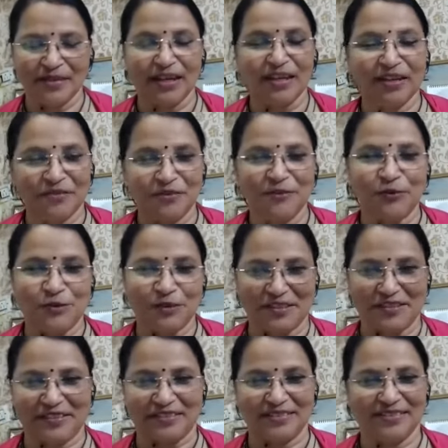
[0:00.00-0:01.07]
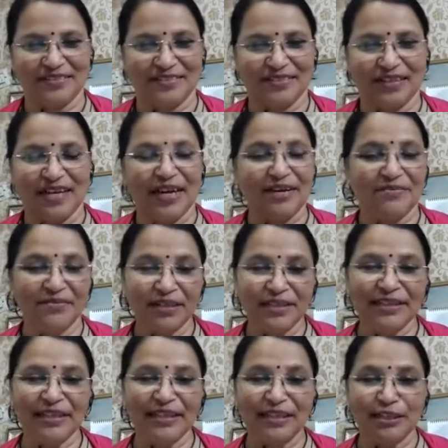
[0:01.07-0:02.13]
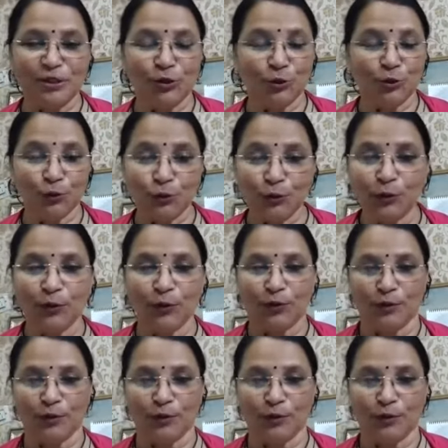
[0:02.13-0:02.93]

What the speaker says: in future. Everything to